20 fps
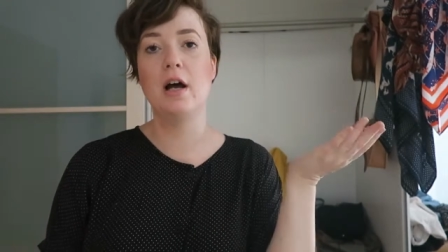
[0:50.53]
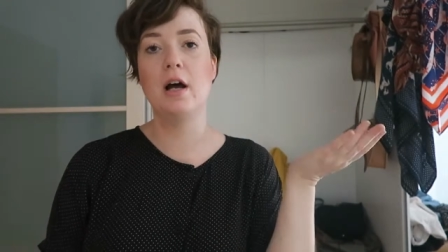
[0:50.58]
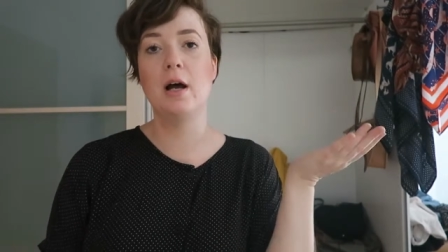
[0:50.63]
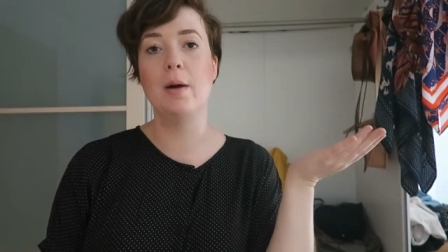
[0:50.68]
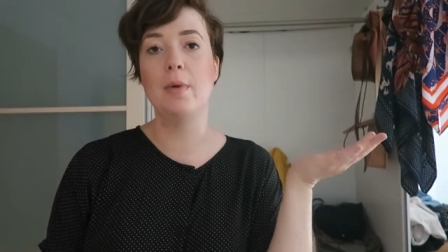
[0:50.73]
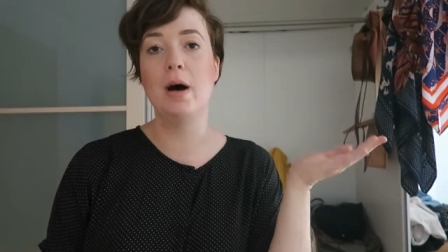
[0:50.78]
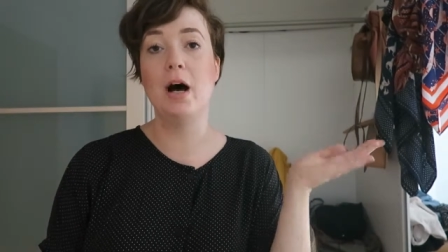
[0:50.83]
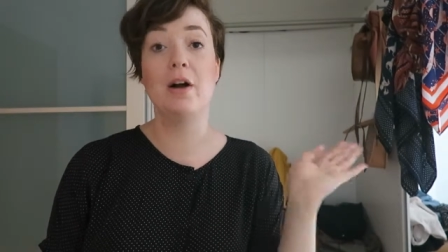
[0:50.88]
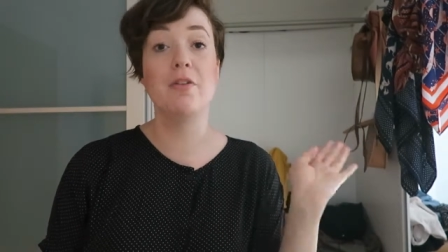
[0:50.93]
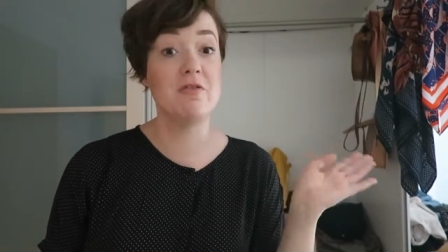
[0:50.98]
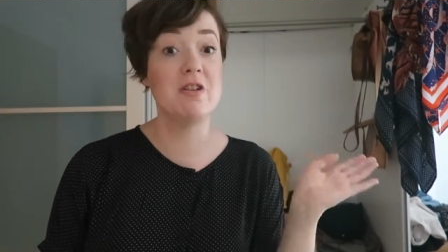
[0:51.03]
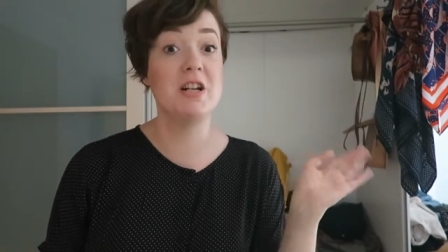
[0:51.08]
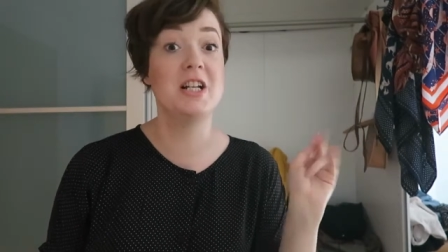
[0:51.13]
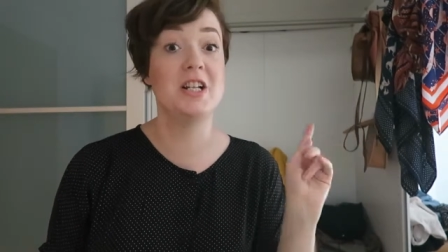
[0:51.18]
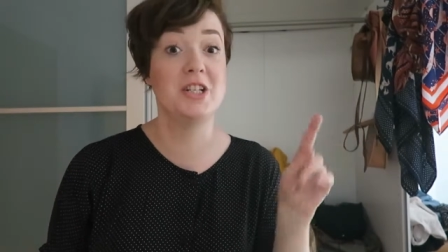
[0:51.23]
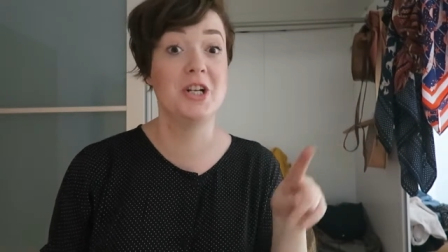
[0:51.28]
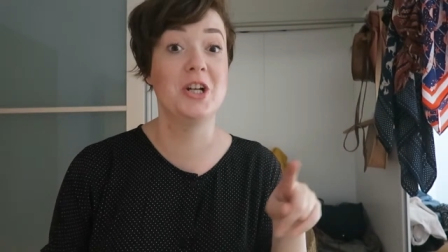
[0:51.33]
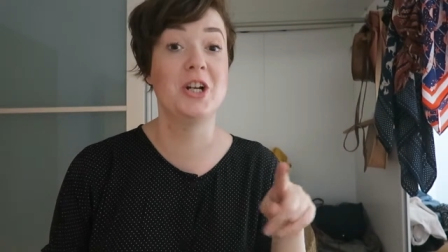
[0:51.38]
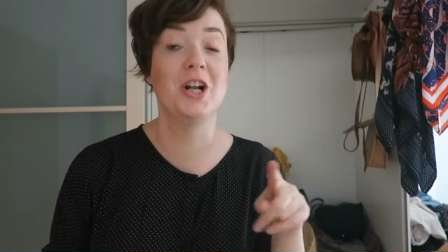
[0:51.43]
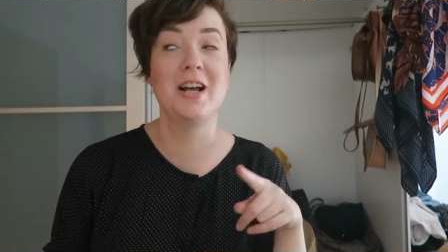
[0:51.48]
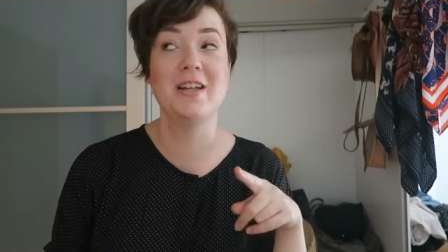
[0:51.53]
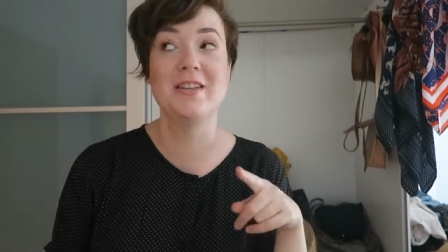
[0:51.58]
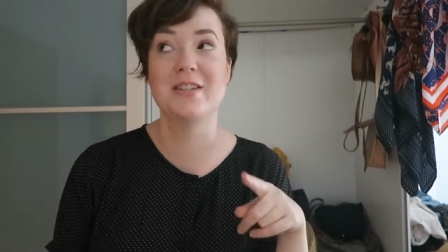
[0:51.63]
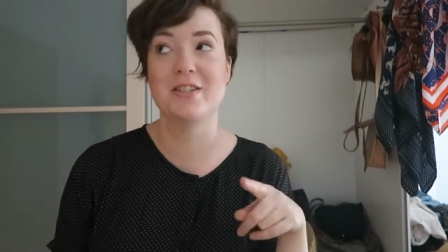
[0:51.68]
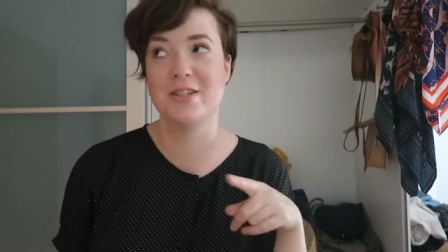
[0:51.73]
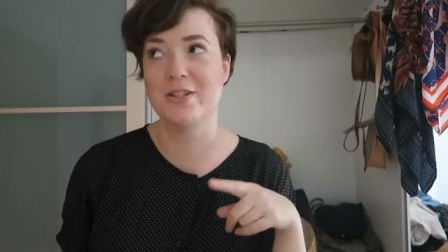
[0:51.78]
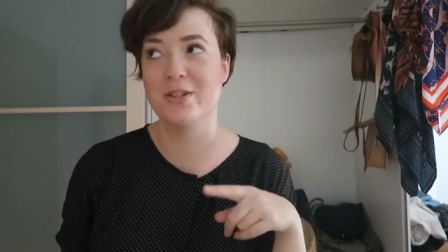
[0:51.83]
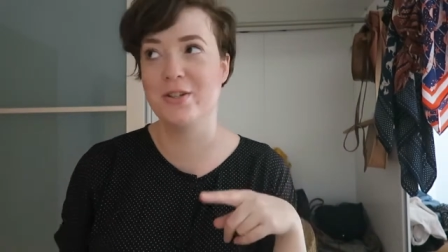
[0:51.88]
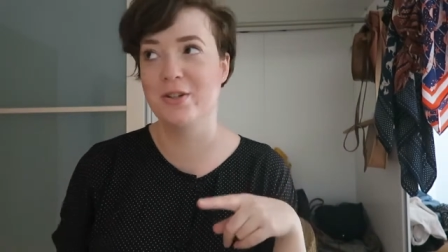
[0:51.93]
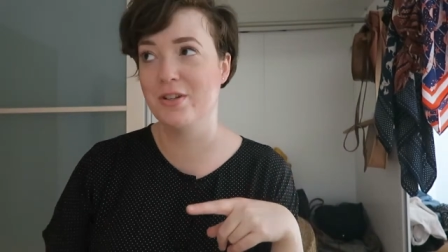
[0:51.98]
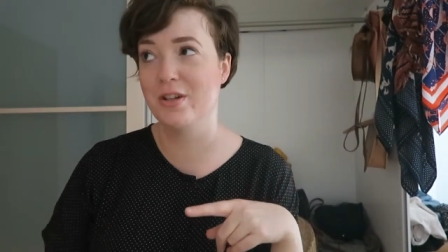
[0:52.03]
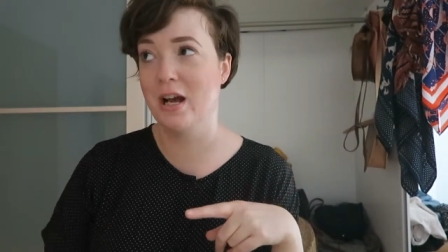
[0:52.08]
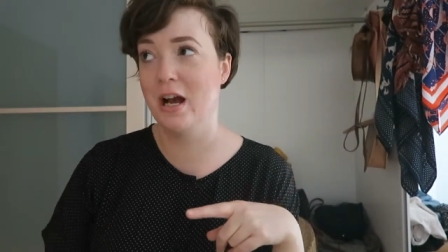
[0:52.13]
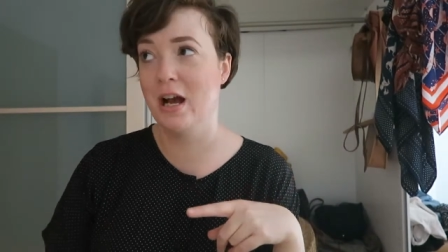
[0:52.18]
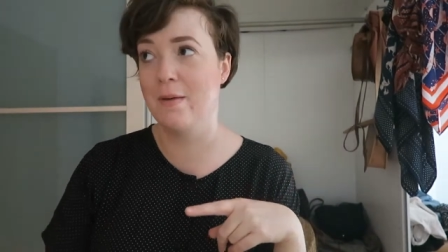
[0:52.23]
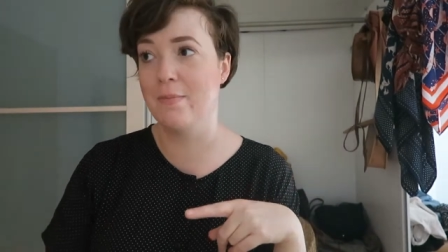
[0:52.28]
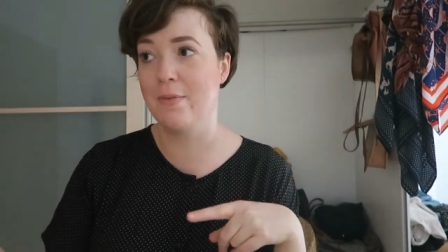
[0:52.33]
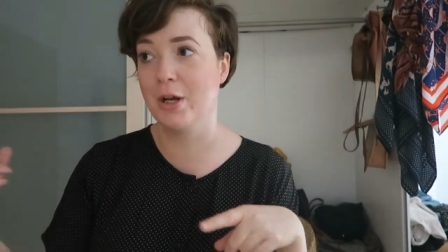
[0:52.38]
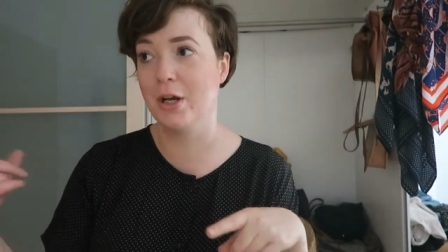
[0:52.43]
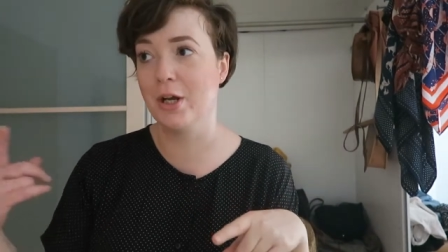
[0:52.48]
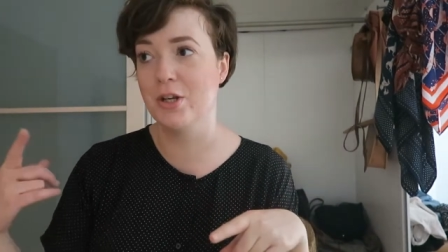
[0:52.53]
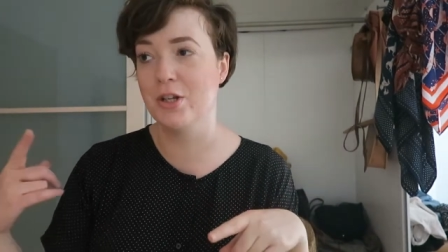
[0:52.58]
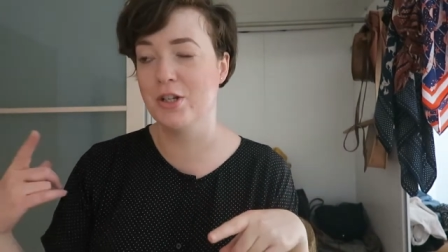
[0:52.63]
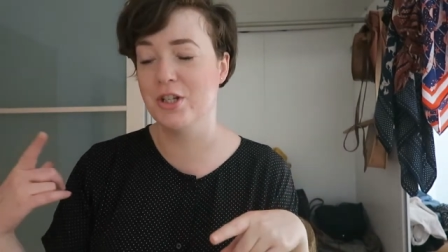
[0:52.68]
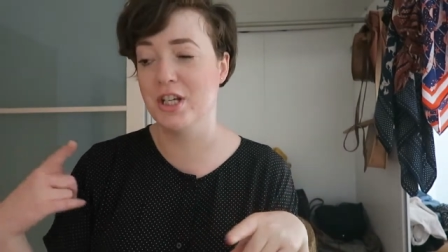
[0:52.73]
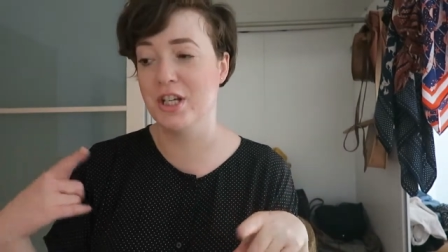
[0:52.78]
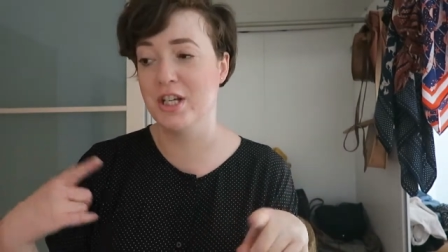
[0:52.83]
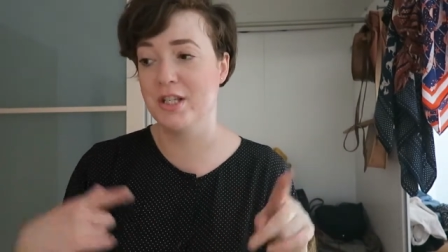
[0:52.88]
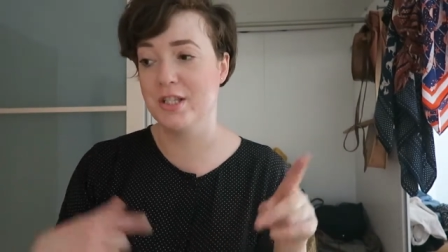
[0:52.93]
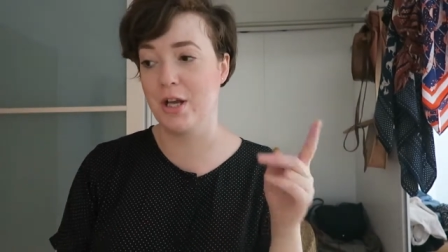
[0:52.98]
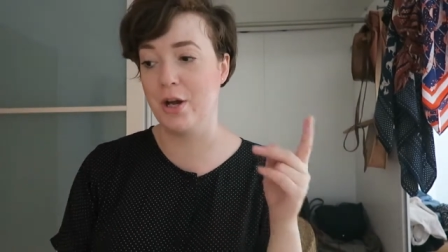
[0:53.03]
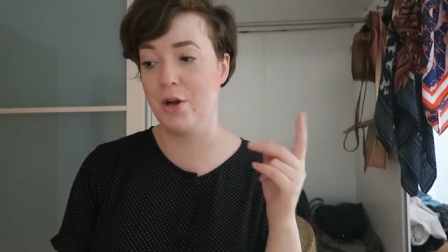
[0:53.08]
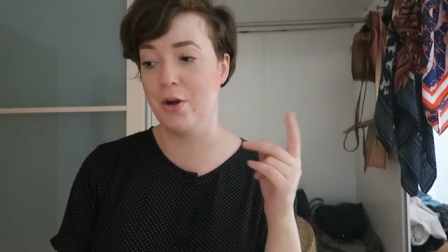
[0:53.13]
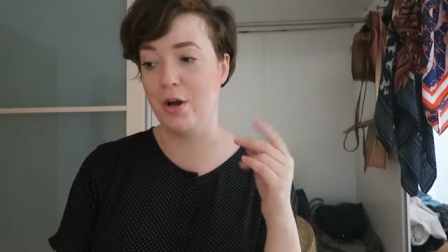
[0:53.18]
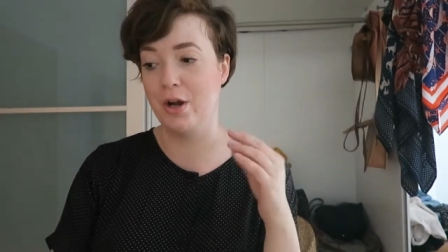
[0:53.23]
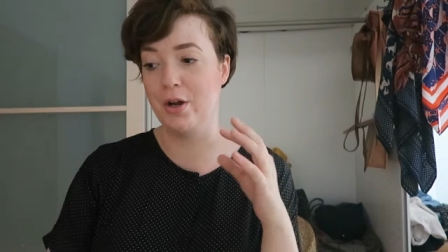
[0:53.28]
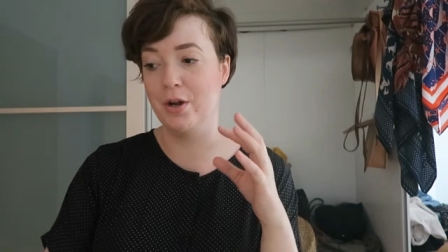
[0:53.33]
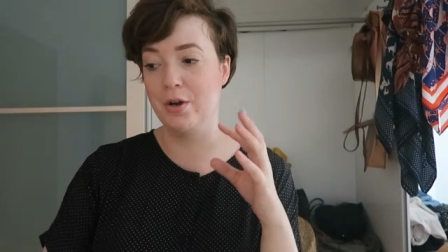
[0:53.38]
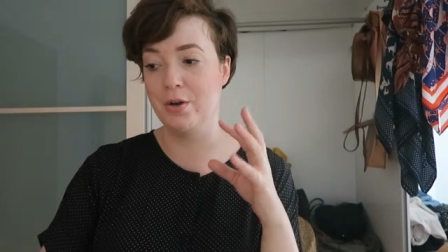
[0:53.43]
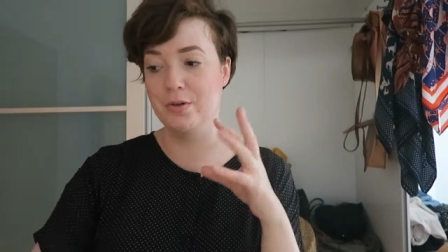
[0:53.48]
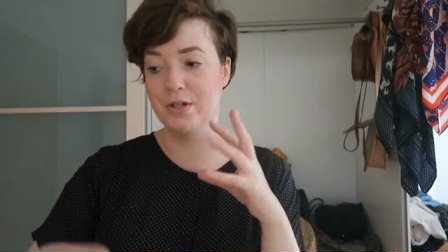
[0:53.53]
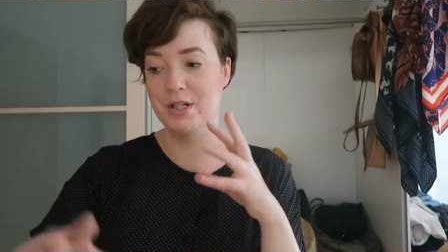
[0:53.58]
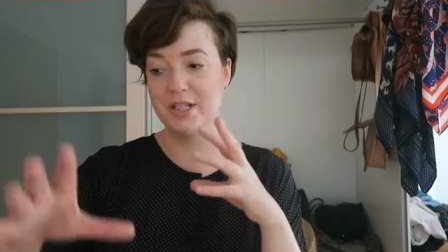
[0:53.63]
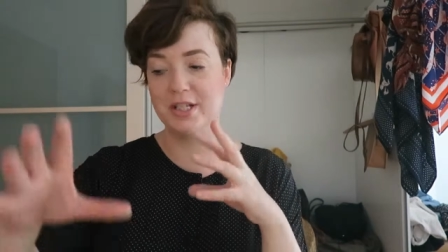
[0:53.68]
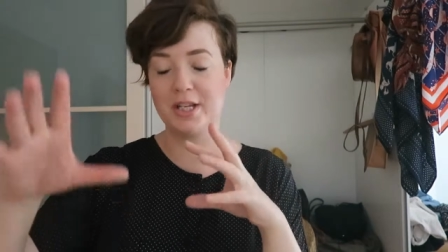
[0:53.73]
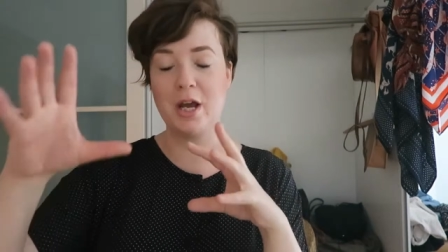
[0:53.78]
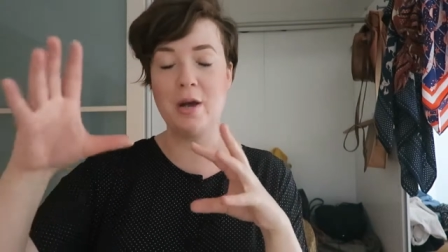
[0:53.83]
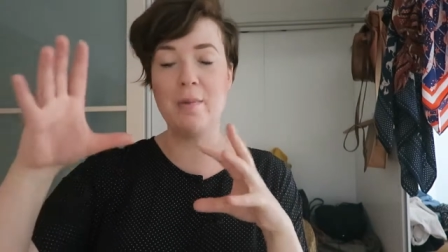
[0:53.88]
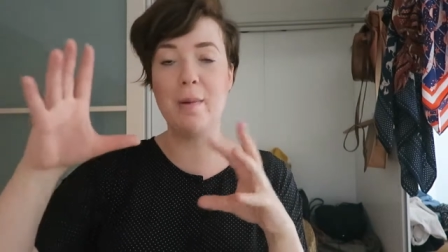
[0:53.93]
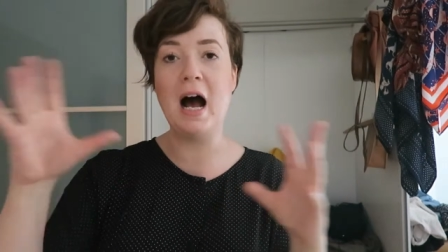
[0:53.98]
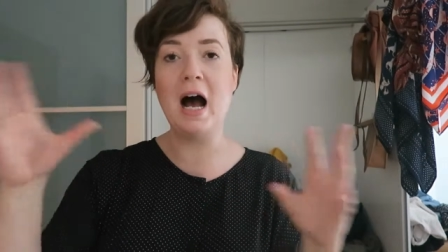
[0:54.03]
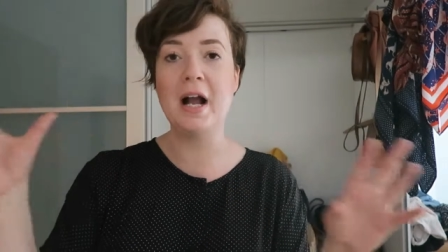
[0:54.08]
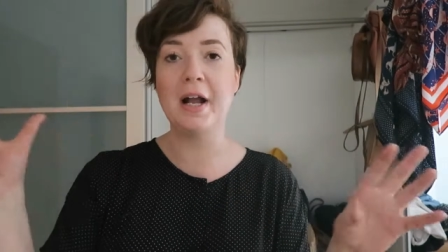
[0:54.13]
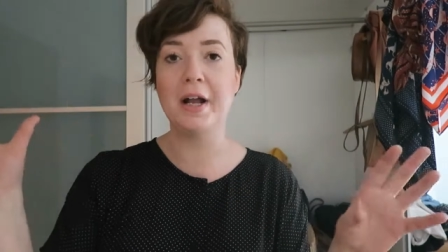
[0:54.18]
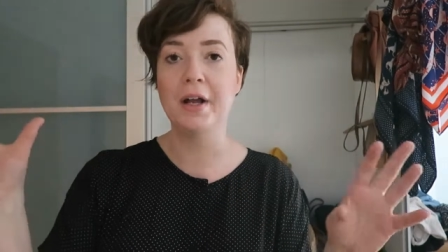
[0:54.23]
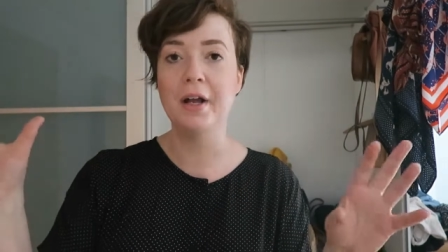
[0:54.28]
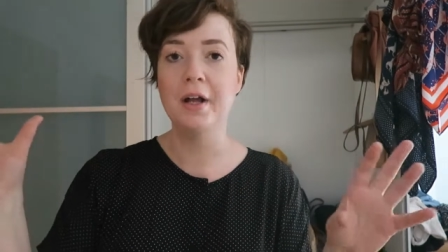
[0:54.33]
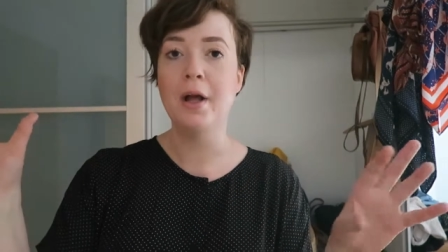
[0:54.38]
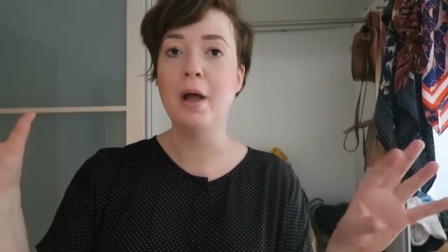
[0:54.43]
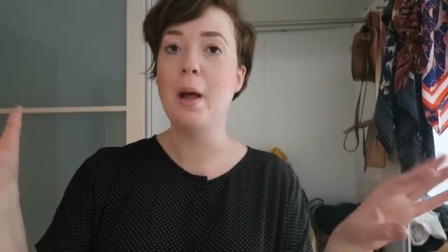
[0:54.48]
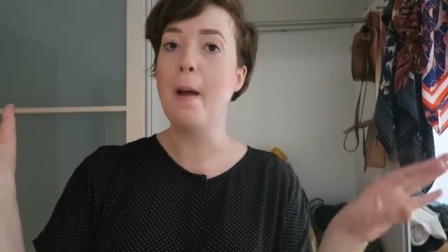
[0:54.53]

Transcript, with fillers: I really do like the Gucci Soho Disco bag,